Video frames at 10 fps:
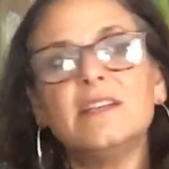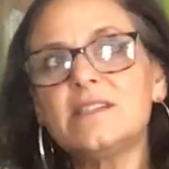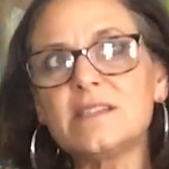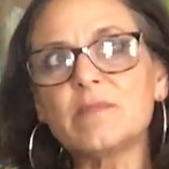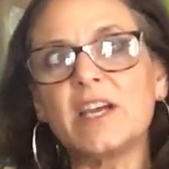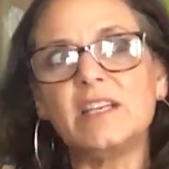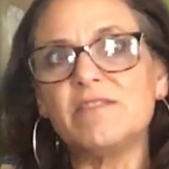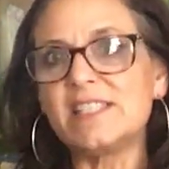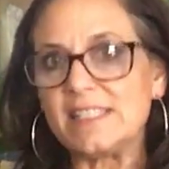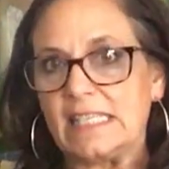some kind of
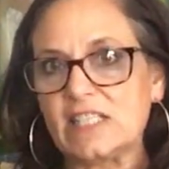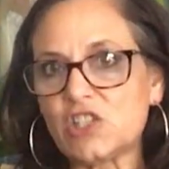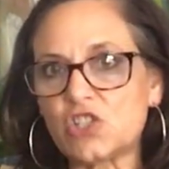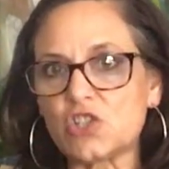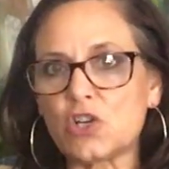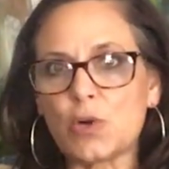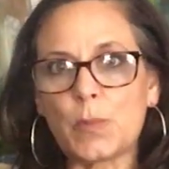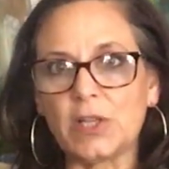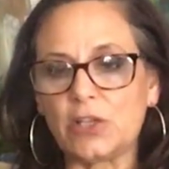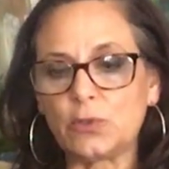a sinister
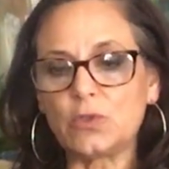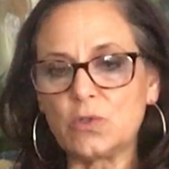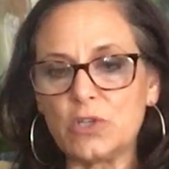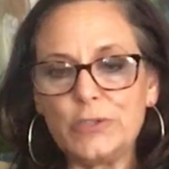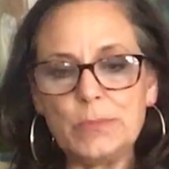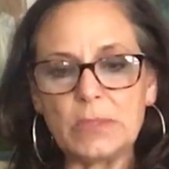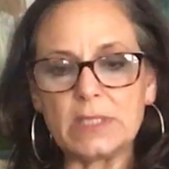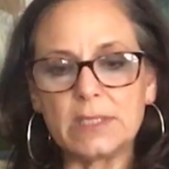political group?